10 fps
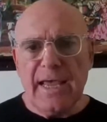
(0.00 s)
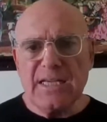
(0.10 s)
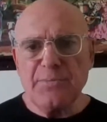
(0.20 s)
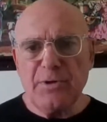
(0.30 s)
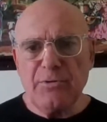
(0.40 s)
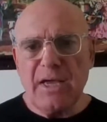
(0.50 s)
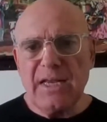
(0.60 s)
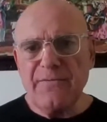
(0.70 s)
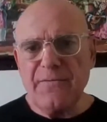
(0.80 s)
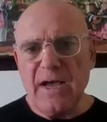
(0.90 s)
has been
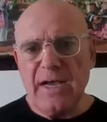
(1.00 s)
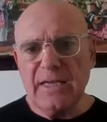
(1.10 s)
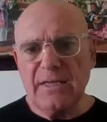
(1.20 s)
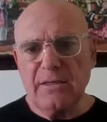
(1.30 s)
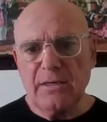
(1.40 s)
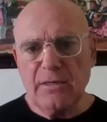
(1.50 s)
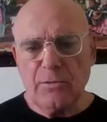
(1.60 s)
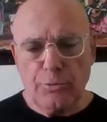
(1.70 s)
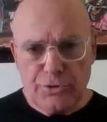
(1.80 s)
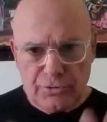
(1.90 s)
ratified,
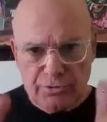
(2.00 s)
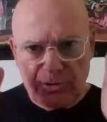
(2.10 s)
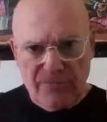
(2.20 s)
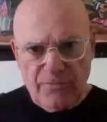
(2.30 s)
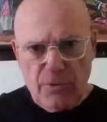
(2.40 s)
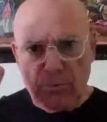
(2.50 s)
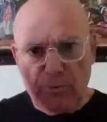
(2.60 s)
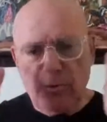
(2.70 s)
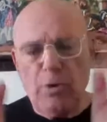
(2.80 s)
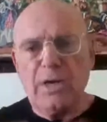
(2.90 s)
which is the
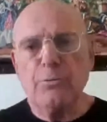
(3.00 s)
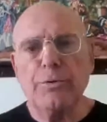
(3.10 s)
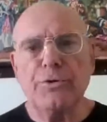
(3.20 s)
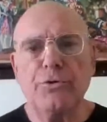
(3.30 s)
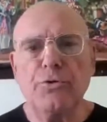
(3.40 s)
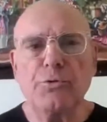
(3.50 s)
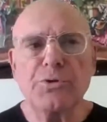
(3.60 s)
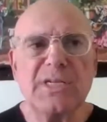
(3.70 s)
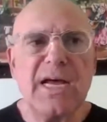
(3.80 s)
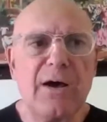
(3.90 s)
form of the one we
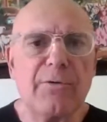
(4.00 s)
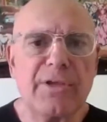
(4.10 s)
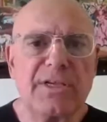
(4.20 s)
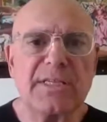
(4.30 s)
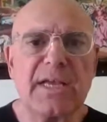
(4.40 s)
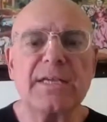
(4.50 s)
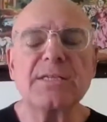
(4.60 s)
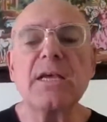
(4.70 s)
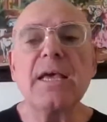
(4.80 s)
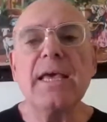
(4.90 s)
use now these
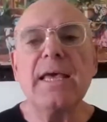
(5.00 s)
days,